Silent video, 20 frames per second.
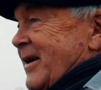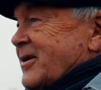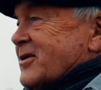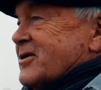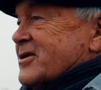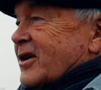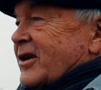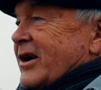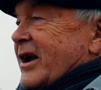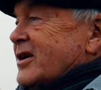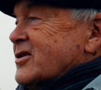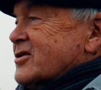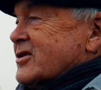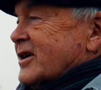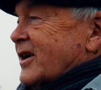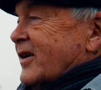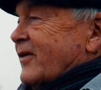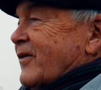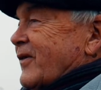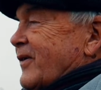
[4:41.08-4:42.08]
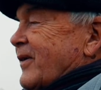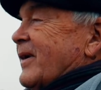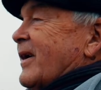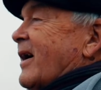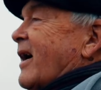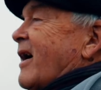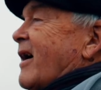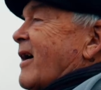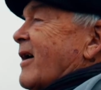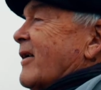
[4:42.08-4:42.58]
John Hinchcliffe,
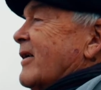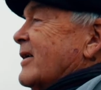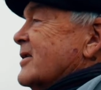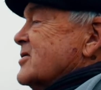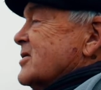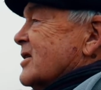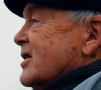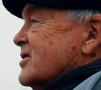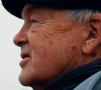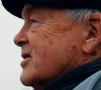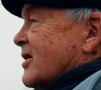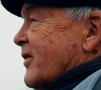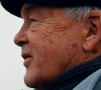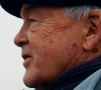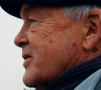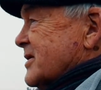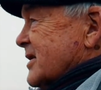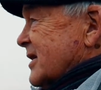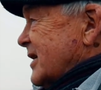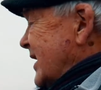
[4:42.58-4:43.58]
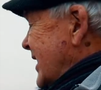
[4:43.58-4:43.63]
our sites officer.